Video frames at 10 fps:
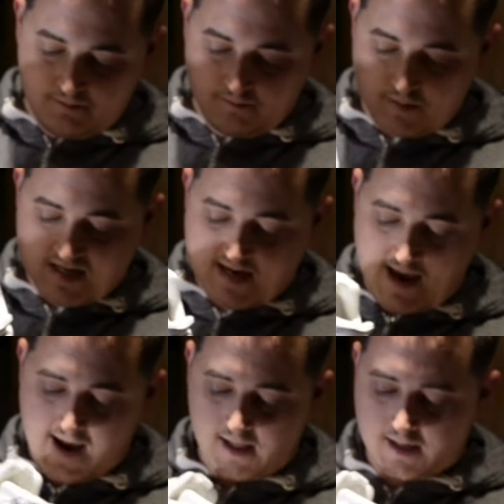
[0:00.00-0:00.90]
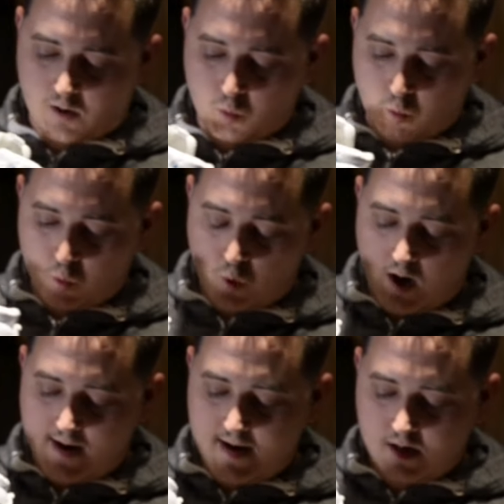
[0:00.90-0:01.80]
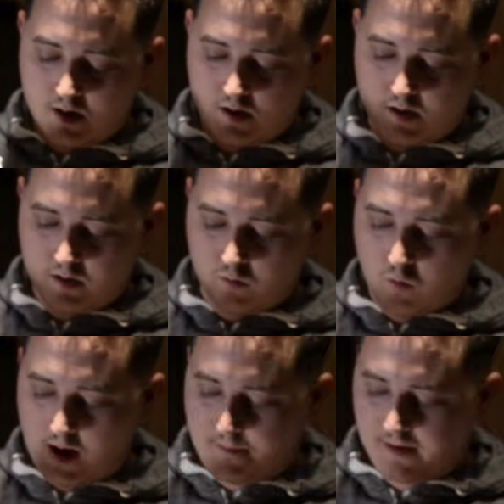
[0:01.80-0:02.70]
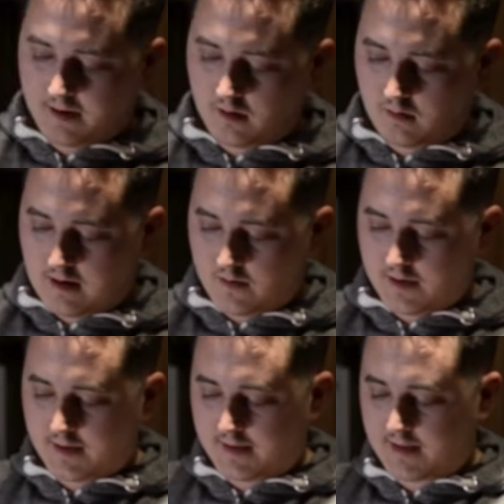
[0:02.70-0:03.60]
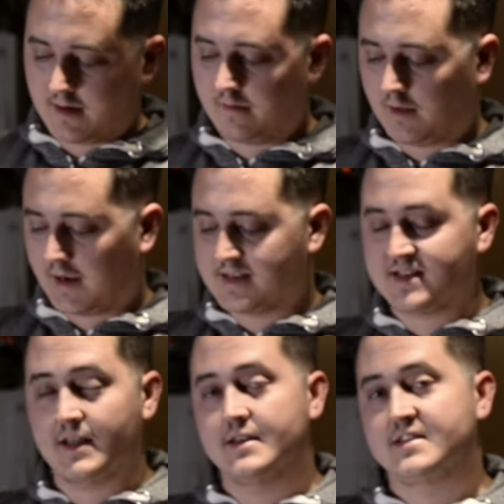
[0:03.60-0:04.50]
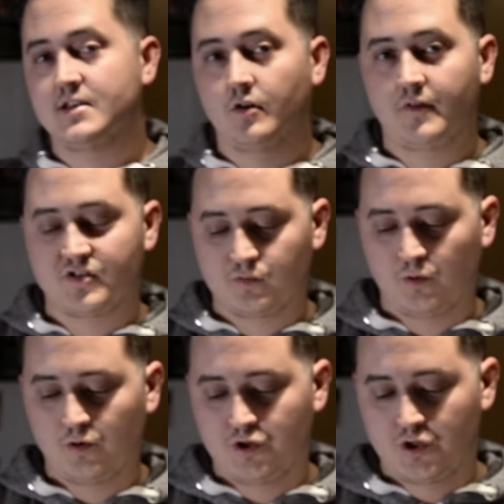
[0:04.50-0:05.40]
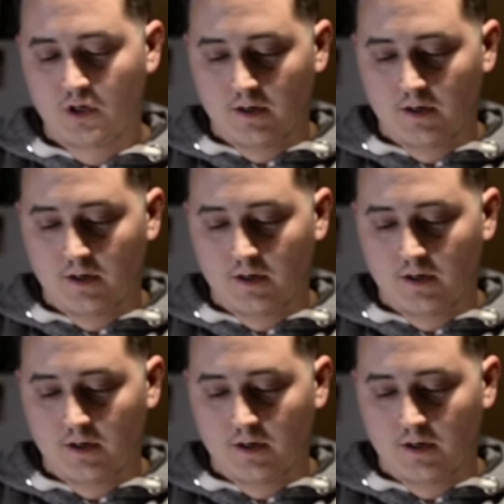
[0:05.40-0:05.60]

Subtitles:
metallic white webbing around it, and then like I said, the silver swoosh.